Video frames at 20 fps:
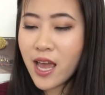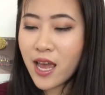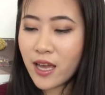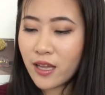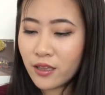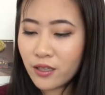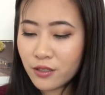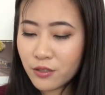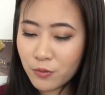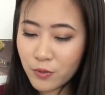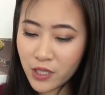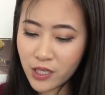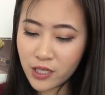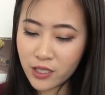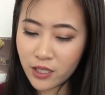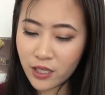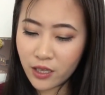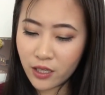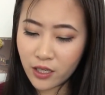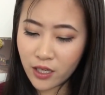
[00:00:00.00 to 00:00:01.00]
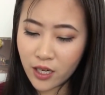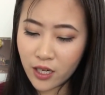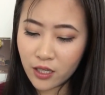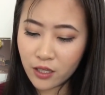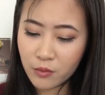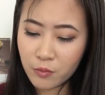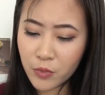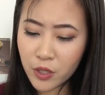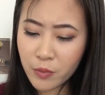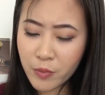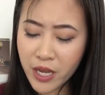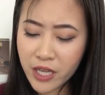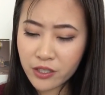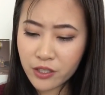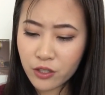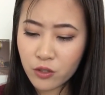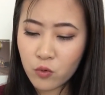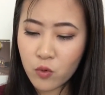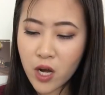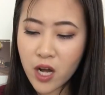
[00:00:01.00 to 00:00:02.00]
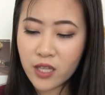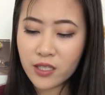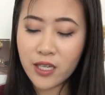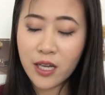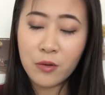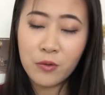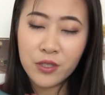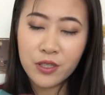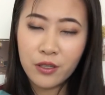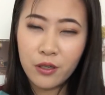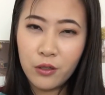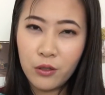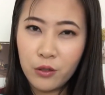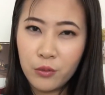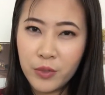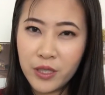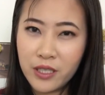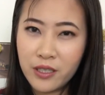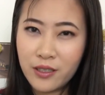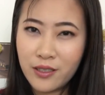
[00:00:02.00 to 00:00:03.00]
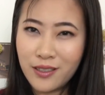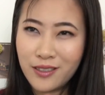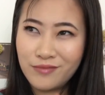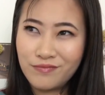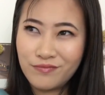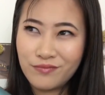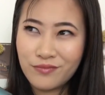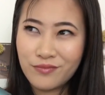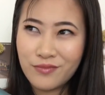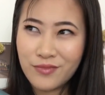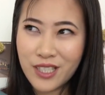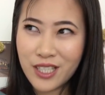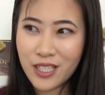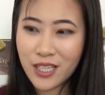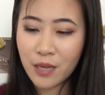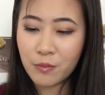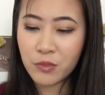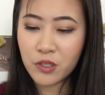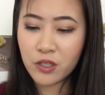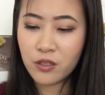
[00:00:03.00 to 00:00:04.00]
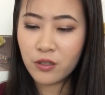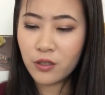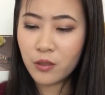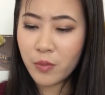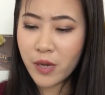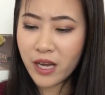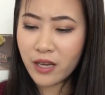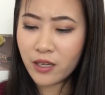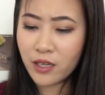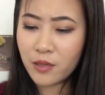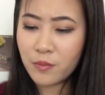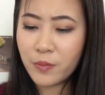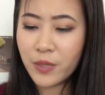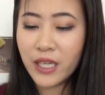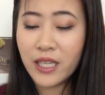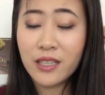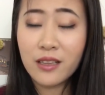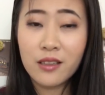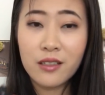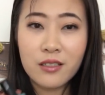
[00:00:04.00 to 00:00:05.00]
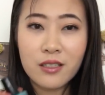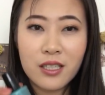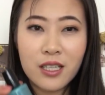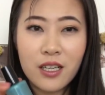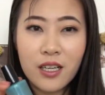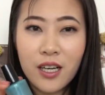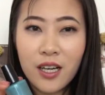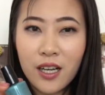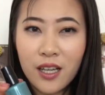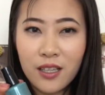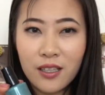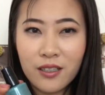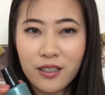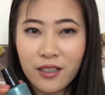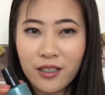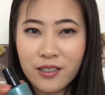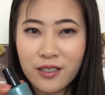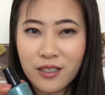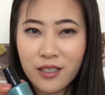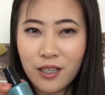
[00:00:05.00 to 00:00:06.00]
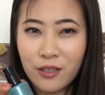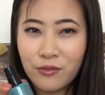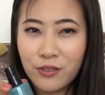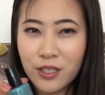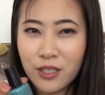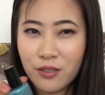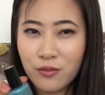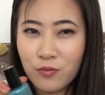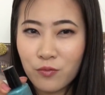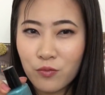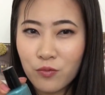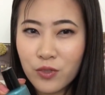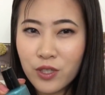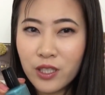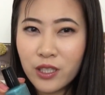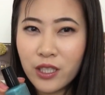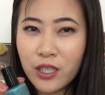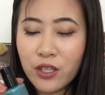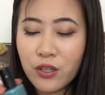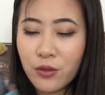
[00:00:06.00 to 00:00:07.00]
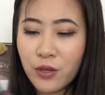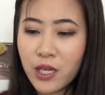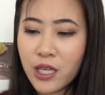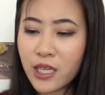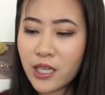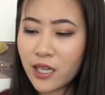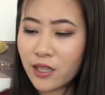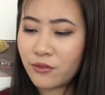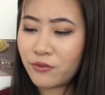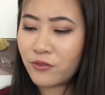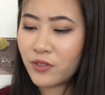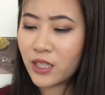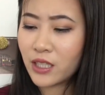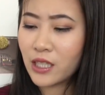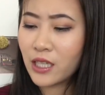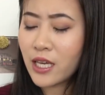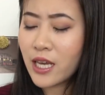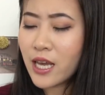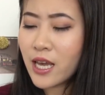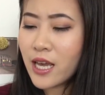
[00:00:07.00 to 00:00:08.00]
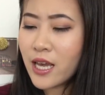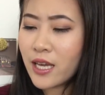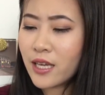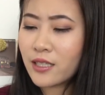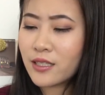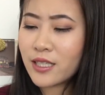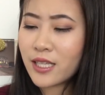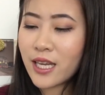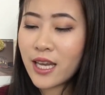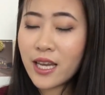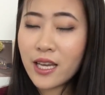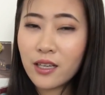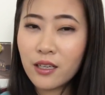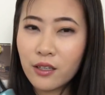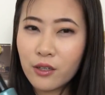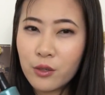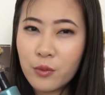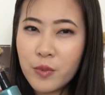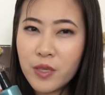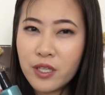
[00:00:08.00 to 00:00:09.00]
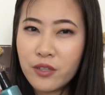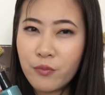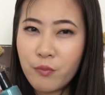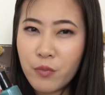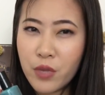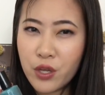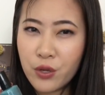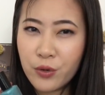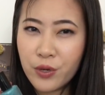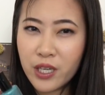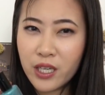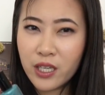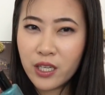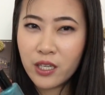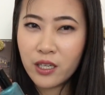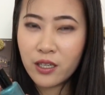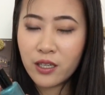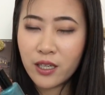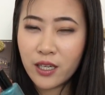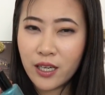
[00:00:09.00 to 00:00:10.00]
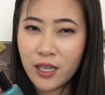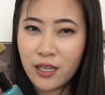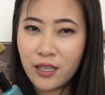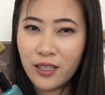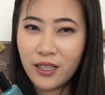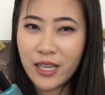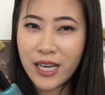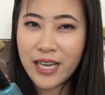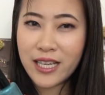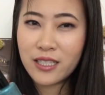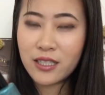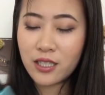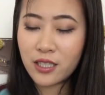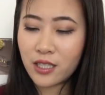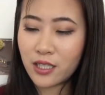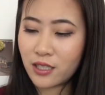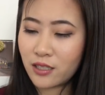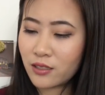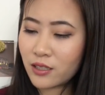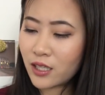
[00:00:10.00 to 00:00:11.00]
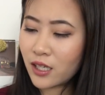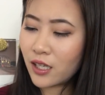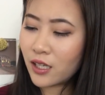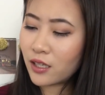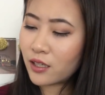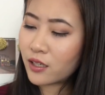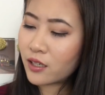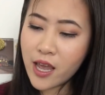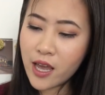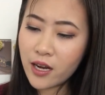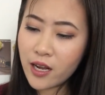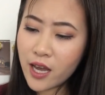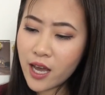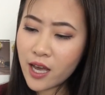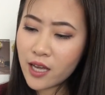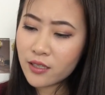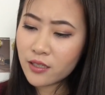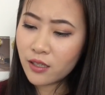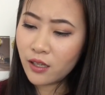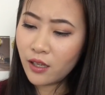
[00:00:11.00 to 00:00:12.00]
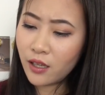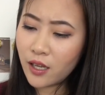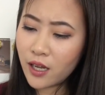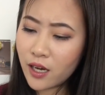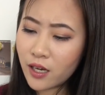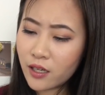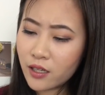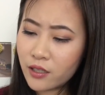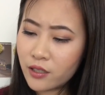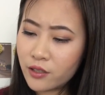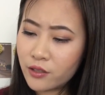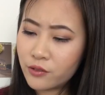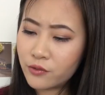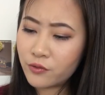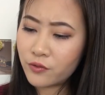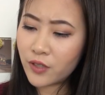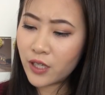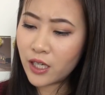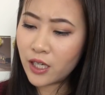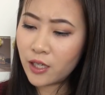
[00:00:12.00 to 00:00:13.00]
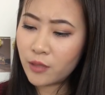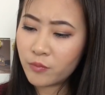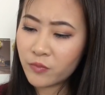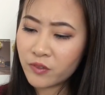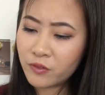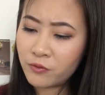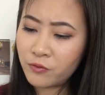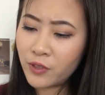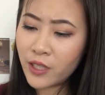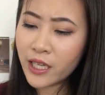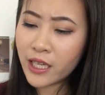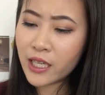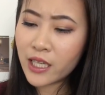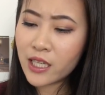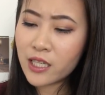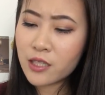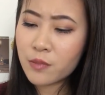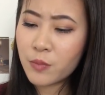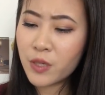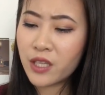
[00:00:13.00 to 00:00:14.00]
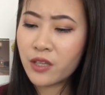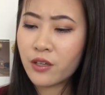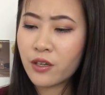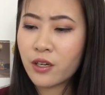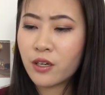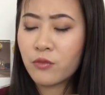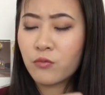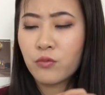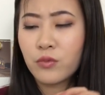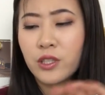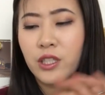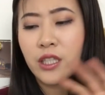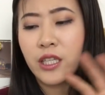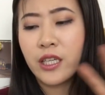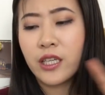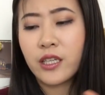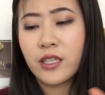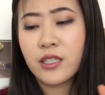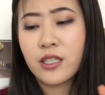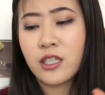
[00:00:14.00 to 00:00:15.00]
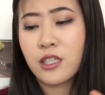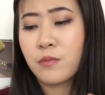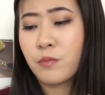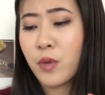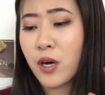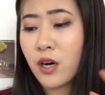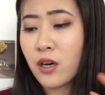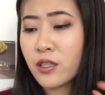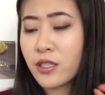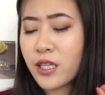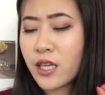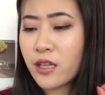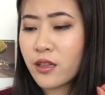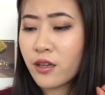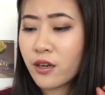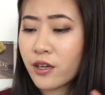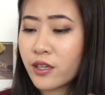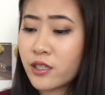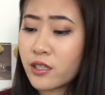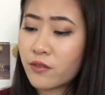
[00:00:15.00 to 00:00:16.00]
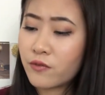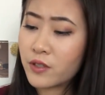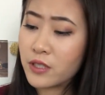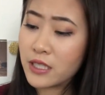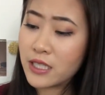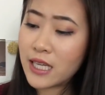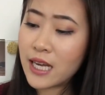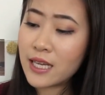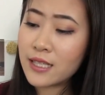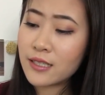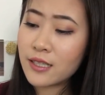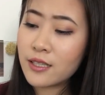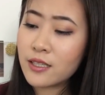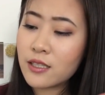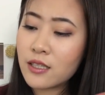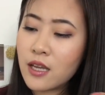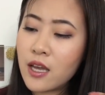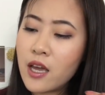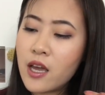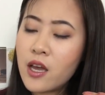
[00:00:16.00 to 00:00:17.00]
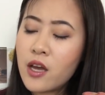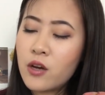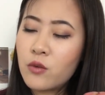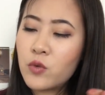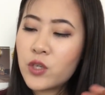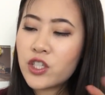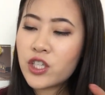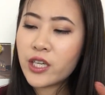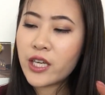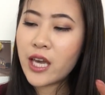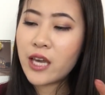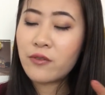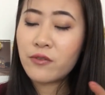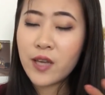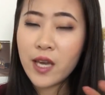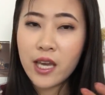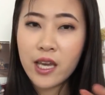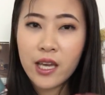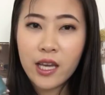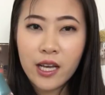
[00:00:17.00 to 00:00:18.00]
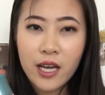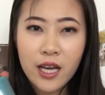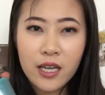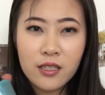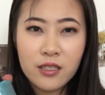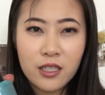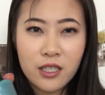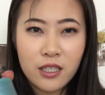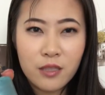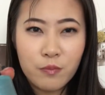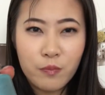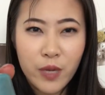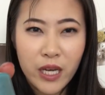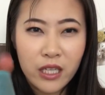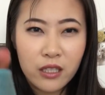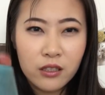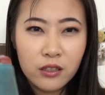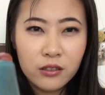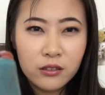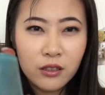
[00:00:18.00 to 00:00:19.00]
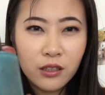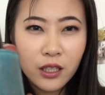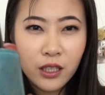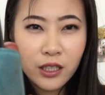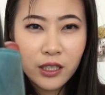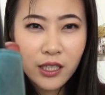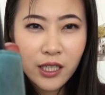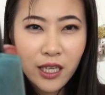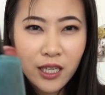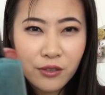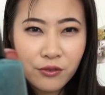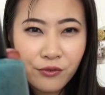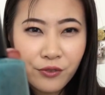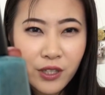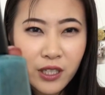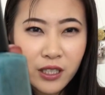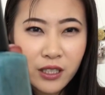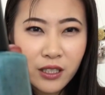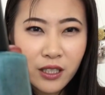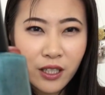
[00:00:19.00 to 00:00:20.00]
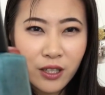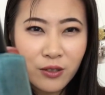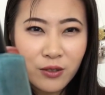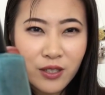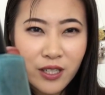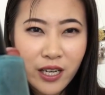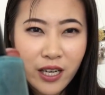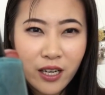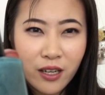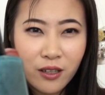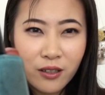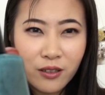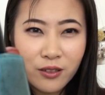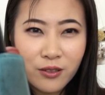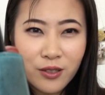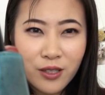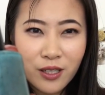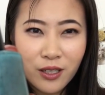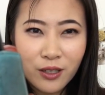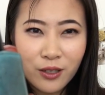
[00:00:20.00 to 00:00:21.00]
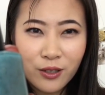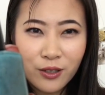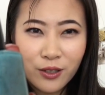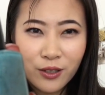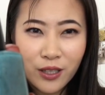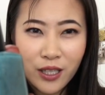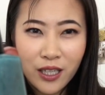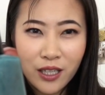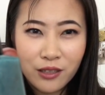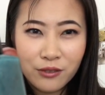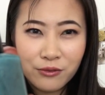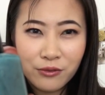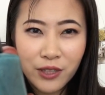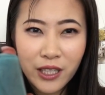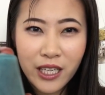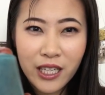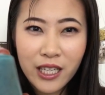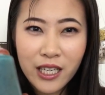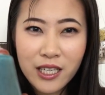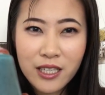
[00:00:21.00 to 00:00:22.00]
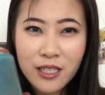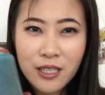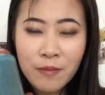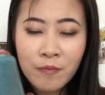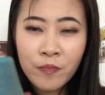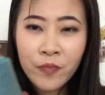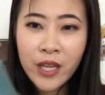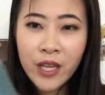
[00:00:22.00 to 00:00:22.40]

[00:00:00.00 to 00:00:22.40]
And this one is in the color Mermaid Squad. I was a little bit skeptical about it, but this color itself is really unique, I feel. It's a little bit muted light teal color, and it has a lot of flakies, but they're really sparse and they're in different sizes, which gave a kind of speckled look, I feel. Can you tell those little flakies?